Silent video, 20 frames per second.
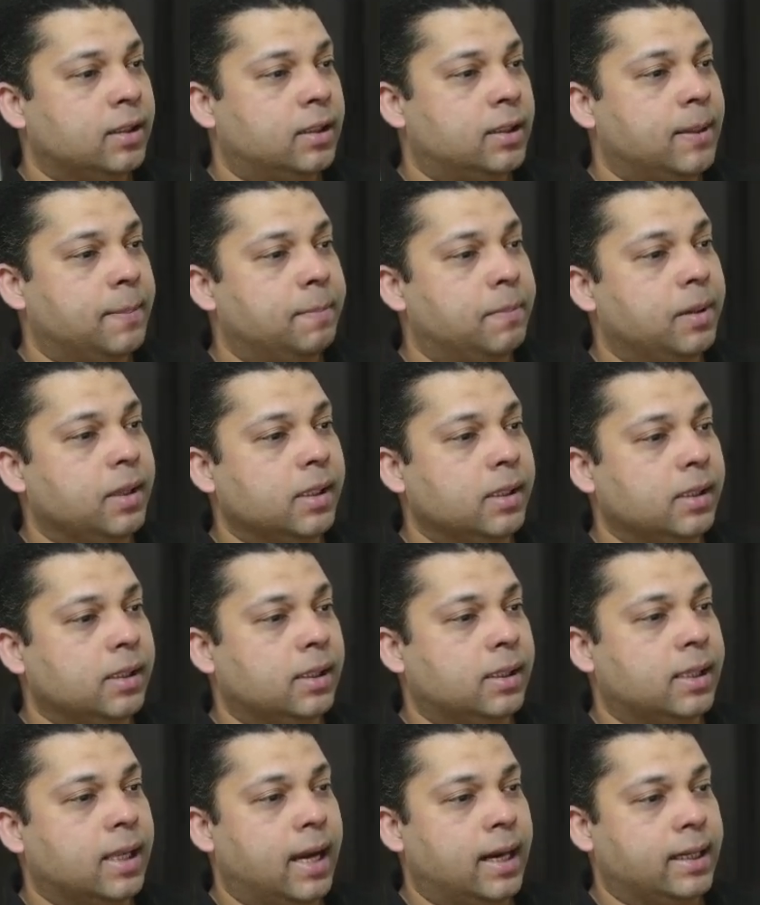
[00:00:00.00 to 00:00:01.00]

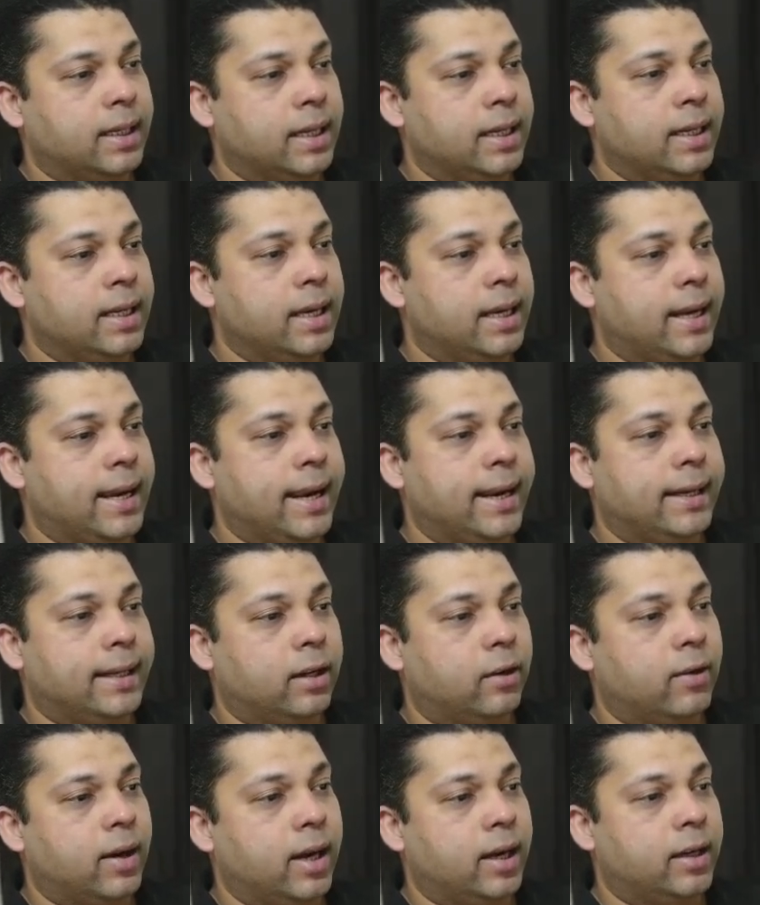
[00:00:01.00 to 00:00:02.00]
symbols that indicate
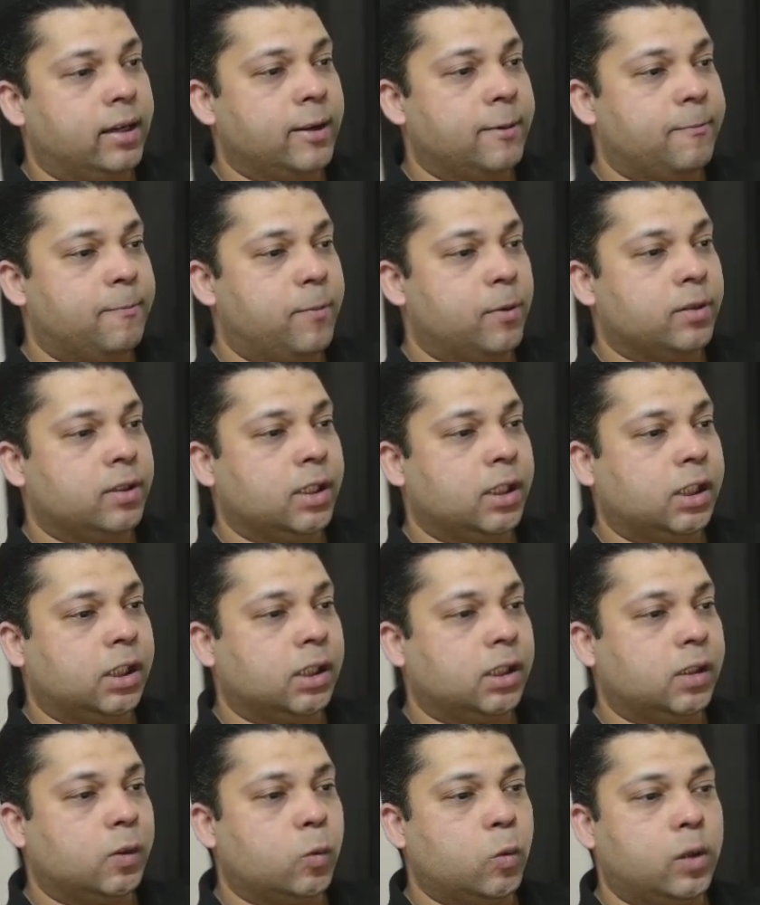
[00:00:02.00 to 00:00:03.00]
relative
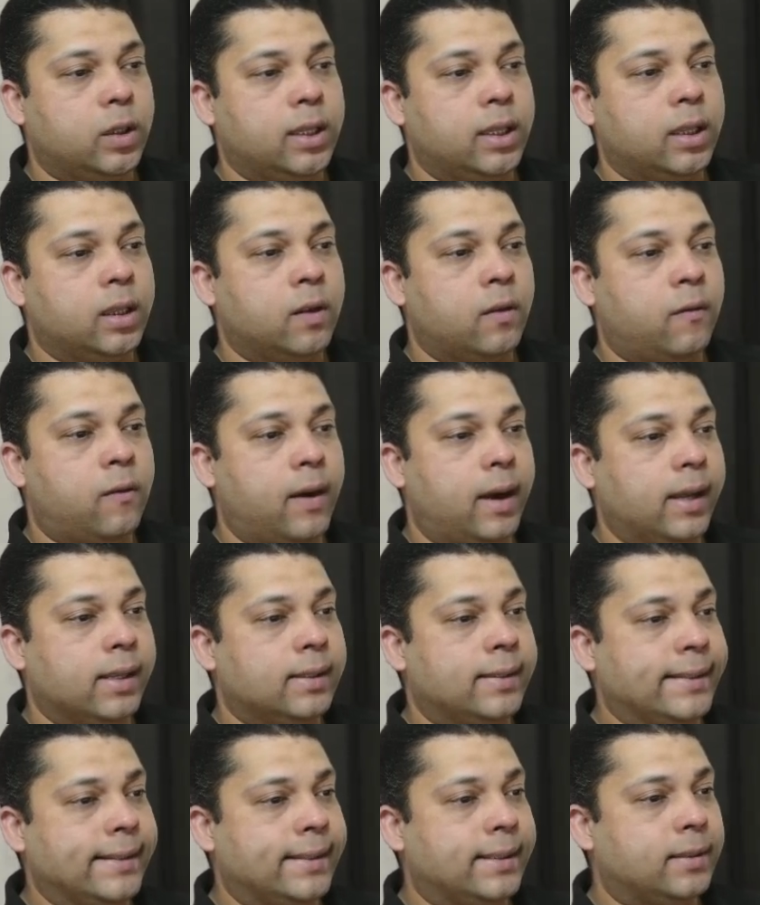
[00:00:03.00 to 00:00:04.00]
positions within the file
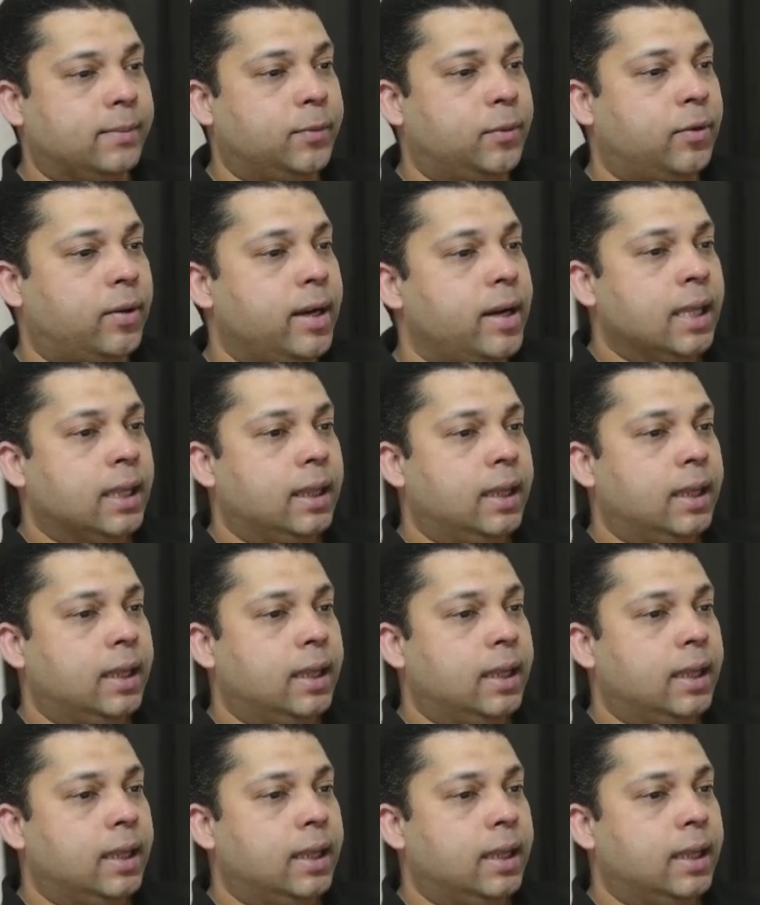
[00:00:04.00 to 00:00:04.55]
system tree.